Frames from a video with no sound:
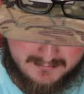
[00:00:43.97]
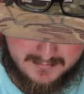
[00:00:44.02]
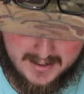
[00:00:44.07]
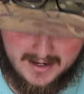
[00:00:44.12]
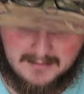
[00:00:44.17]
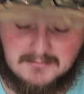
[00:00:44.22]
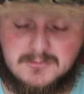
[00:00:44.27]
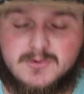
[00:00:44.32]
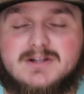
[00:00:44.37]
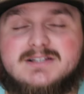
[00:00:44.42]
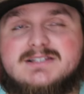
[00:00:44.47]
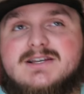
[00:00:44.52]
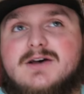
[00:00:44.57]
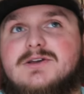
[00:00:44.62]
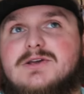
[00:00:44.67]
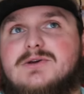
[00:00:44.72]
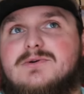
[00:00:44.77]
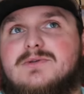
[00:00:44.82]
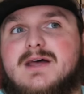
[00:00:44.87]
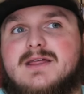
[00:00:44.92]
But I'm gonna tell
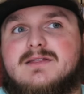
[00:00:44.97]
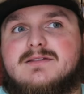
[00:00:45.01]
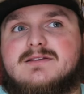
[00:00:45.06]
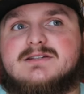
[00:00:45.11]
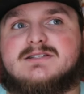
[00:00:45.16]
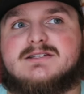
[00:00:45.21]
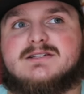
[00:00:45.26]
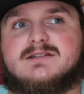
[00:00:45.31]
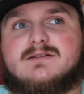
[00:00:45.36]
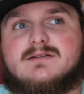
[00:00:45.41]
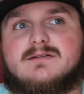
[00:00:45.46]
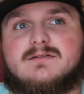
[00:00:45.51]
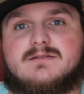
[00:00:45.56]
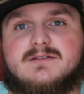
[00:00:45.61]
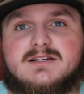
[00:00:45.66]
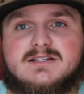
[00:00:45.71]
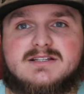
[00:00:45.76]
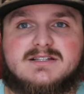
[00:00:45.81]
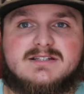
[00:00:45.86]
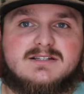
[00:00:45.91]
you that this
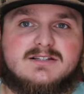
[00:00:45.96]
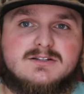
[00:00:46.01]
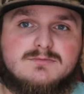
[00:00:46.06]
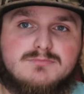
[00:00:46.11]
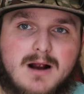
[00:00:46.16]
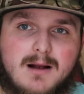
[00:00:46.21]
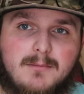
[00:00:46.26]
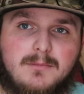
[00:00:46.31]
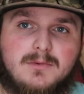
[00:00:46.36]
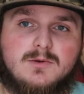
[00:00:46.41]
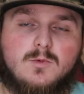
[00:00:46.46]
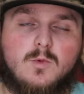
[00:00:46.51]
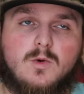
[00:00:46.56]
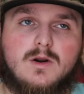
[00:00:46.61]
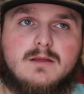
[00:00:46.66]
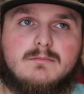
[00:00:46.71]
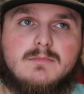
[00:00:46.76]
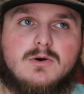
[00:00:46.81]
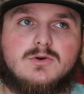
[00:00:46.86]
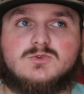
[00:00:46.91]
is probably
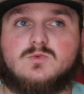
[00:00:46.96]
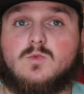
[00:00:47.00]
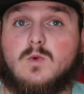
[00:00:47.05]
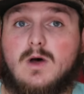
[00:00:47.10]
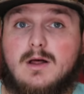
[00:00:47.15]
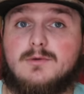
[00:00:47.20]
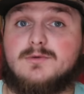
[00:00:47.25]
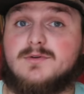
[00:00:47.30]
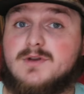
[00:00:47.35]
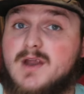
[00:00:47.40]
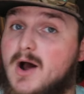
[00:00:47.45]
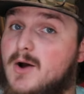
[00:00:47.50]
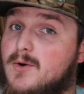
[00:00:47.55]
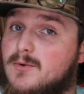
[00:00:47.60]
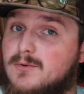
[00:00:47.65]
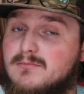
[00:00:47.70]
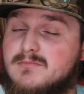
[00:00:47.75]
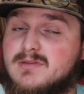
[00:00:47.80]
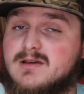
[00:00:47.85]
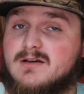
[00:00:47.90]
one of the most
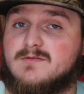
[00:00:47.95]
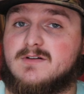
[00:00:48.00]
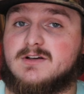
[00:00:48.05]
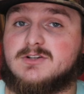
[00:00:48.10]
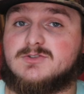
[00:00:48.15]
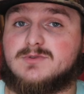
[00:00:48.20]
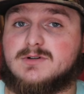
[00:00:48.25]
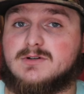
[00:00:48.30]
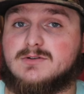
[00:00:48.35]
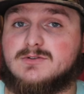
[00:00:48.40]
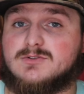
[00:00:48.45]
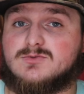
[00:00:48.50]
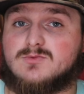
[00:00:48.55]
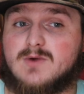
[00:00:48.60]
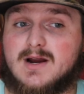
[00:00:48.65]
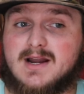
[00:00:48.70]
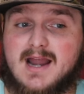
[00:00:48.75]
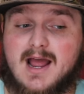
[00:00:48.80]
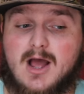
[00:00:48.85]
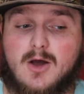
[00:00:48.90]
well-known BFS reels
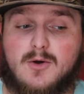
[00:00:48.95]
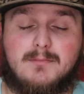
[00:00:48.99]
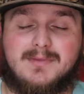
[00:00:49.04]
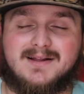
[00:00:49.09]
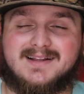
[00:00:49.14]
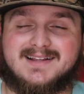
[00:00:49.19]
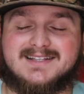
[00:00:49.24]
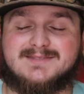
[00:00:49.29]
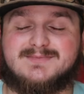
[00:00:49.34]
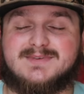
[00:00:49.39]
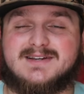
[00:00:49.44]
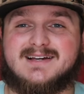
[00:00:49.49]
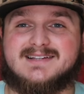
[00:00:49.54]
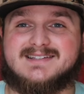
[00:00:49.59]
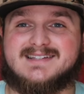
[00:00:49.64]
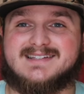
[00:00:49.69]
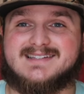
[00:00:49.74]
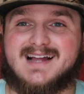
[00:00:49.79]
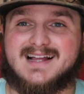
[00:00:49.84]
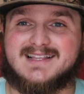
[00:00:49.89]
right now, but it's
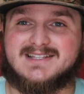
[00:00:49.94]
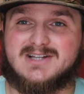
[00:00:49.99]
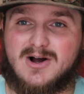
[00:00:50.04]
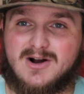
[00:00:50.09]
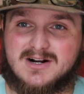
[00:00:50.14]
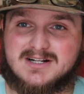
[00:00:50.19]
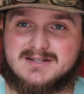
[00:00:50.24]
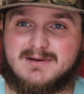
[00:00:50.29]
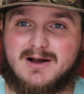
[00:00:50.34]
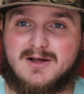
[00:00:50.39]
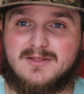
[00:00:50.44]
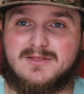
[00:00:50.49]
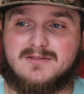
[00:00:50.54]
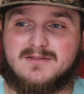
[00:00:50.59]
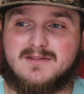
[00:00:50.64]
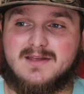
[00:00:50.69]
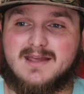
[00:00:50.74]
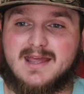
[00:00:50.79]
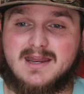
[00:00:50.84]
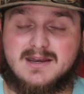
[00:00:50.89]
because it's not talked about
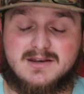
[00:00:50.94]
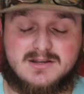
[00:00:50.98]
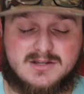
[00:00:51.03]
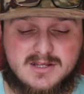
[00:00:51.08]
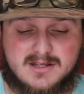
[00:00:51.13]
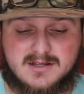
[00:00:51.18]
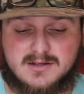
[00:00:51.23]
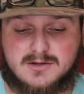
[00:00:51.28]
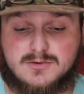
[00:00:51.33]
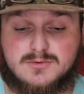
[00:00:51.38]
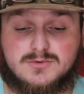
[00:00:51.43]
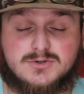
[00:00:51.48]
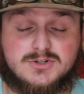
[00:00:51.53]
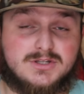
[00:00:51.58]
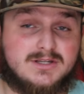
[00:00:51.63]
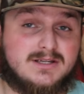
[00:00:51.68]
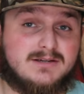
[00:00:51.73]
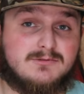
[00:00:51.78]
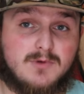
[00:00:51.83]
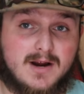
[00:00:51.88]
and
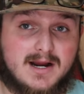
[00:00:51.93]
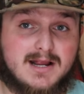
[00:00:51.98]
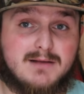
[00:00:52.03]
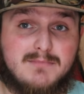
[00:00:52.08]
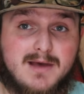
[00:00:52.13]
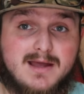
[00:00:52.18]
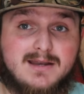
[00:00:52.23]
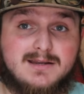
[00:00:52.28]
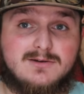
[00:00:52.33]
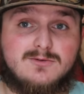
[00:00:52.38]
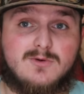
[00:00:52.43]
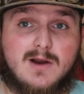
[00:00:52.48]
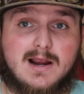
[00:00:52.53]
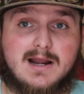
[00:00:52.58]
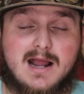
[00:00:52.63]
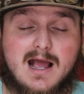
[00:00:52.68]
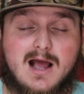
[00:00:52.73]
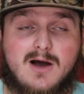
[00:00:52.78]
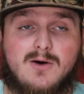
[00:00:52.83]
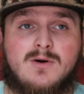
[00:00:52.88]
usually recommended
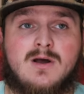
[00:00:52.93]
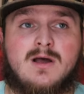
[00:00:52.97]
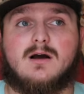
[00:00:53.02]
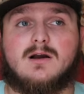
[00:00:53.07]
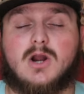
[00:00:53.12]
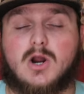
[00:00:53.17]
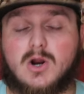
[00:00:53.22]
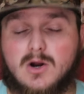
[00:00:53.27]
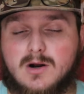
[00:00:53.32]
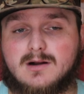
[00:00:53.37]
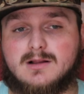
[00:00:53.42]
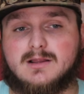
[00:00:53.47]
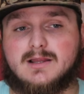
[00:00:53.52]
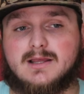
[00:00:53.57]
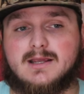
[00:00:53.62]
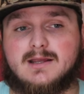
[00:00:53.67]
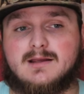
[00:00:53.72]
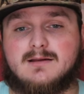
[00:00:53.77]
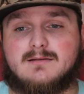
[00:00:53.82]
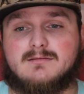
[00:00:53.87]
right now,
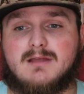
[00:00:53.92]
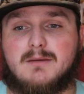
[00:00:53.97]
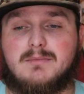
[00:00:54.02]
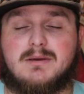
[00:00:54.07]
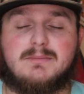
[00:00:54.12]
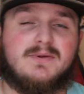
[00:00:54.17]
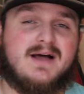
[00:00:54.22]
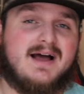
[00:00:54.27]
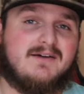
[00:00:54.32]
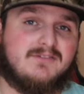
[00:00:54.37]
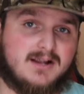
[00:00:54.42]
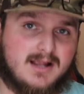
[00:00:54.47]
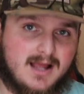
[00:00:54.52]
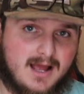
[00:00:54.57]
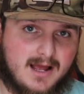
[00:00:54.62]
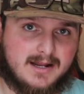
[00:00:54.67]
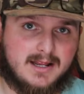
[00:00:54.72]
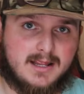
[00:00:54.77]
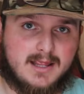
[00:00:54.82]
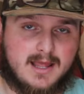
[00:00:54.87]
currently, that people haven't
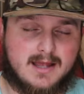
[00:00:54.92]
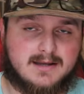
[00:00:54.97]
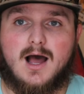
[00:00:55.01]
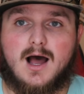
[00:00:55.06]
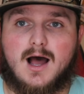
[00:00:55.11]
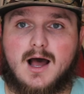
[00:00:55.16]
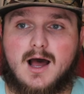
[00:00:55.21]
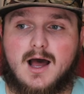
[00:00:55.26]
got it yet.